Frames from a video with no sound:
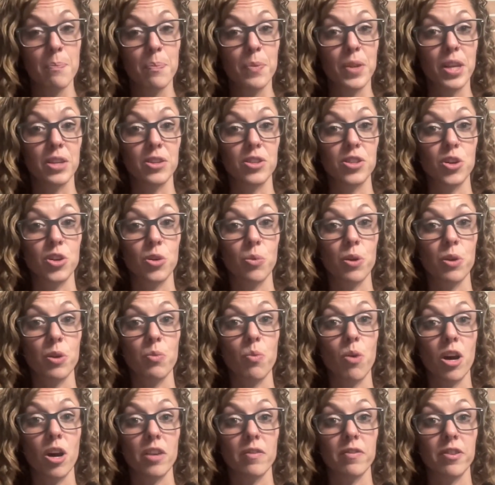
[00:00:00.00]
And so we
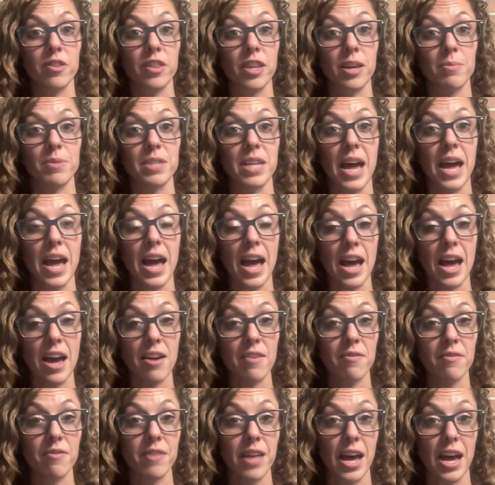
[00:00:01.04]
want for them to
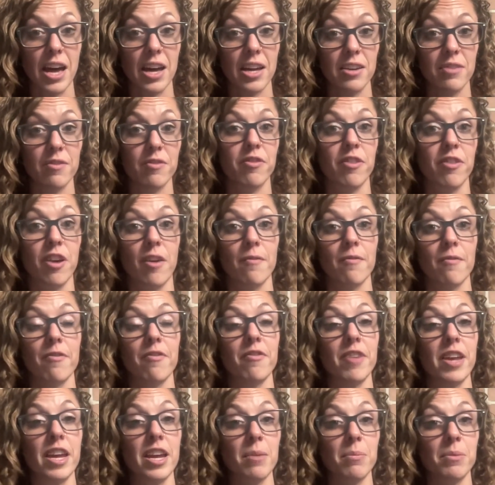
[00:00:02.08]
have that from
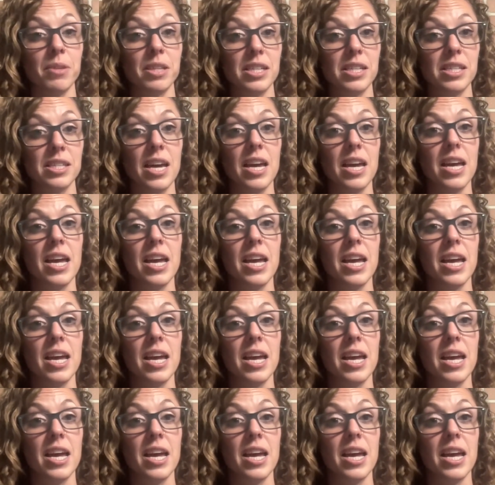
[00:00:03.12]
families